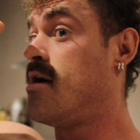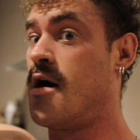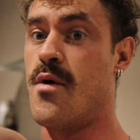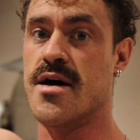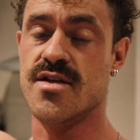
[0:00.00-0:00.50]
I
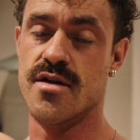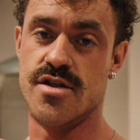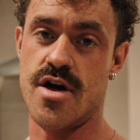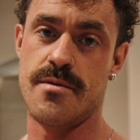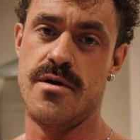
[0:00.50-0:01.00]
was going to
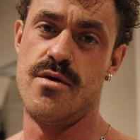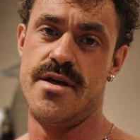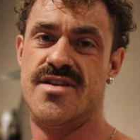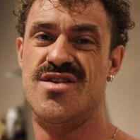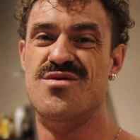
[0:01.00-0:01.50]
drop
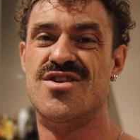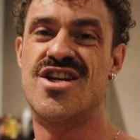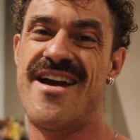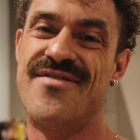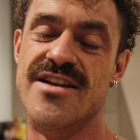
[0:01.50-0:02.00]
Chloe to
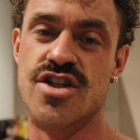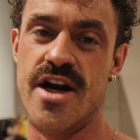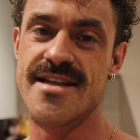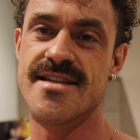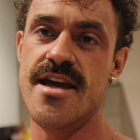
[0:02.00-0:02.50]
Sheffield
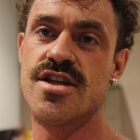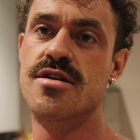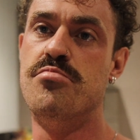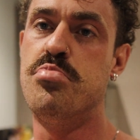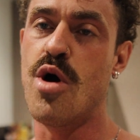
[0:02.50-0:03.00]
train
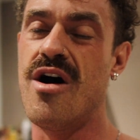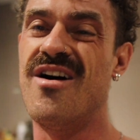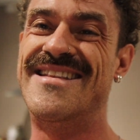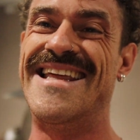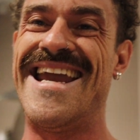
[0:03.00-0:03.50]
station, but
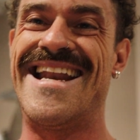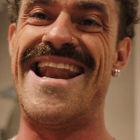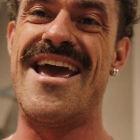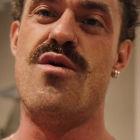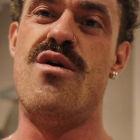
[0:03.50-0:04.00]
I think
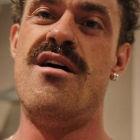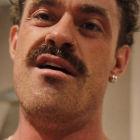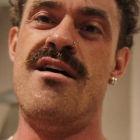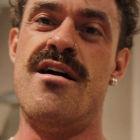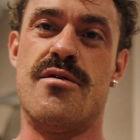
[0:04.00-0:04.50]
now
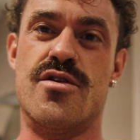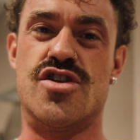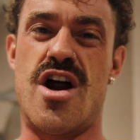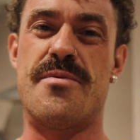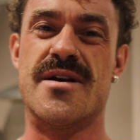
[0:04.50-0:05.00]
I'm going to
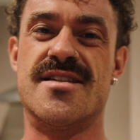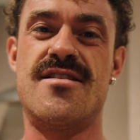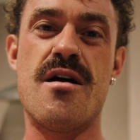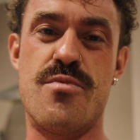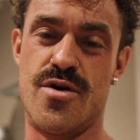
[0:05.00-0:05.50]
drop her to
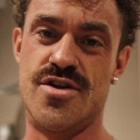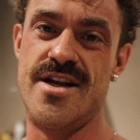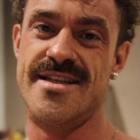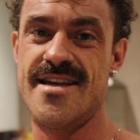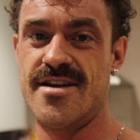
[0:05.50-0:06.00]
Stockport
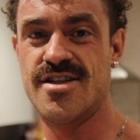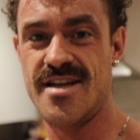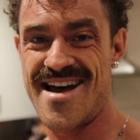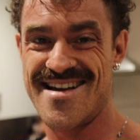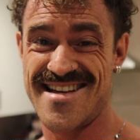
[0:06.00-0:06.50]
train station
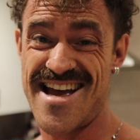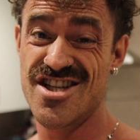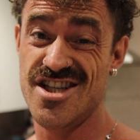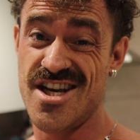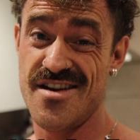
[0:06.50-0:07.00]
as it
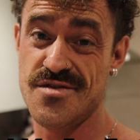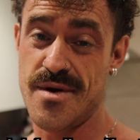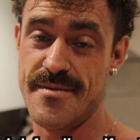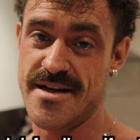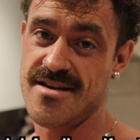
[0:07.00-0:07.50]
actually shaves
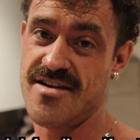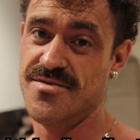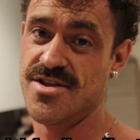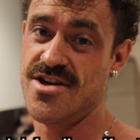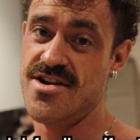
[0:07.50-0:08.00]
20 minutes off
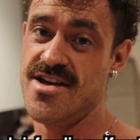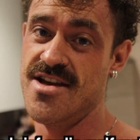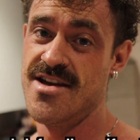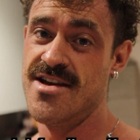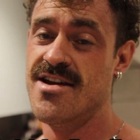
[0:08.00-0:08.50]
my journey
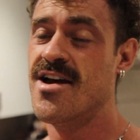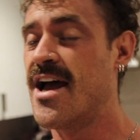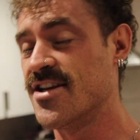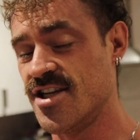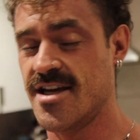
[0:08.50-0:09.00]

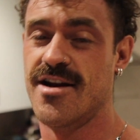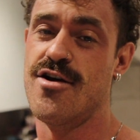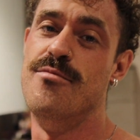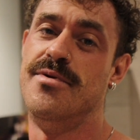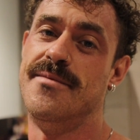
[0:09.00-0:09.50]
and she can
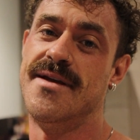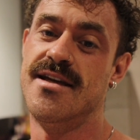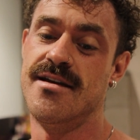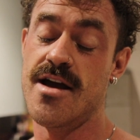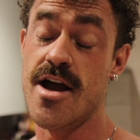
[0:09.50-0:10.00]

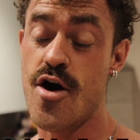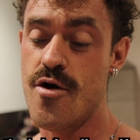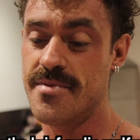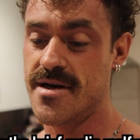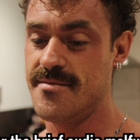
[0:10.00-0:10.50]

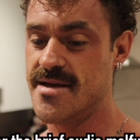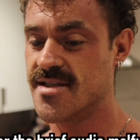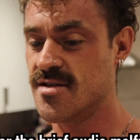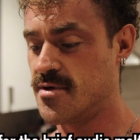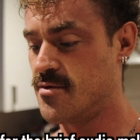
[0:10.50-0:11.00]
accompany me
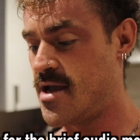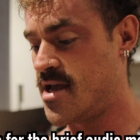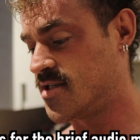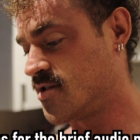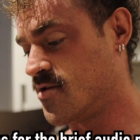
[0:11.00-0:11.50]
some of the way.
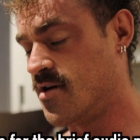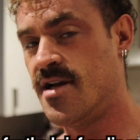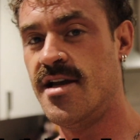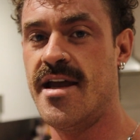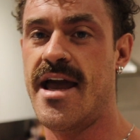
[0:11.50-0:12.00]
So
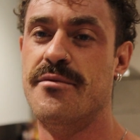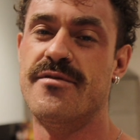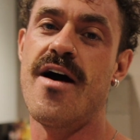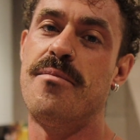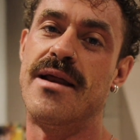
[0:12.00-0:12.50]
yeah, we've
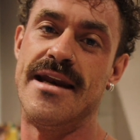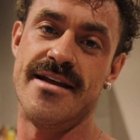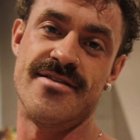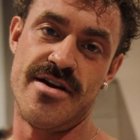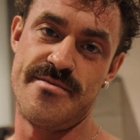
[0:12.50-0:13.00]
got plenty
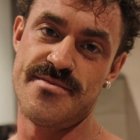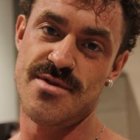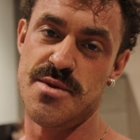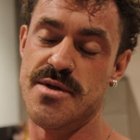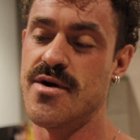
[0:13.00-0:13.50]
of time
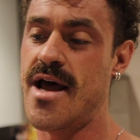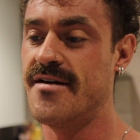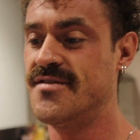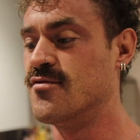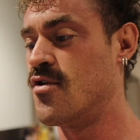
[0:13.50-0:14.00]
so we don't
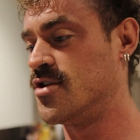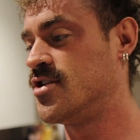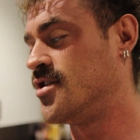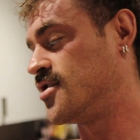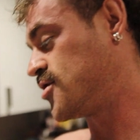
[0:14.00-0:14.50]
have to rush
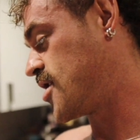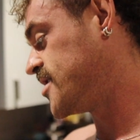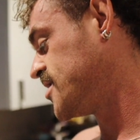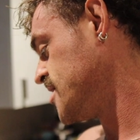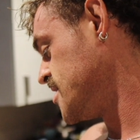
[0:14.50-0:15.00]
or
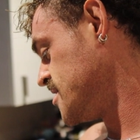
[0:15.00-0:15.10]
stress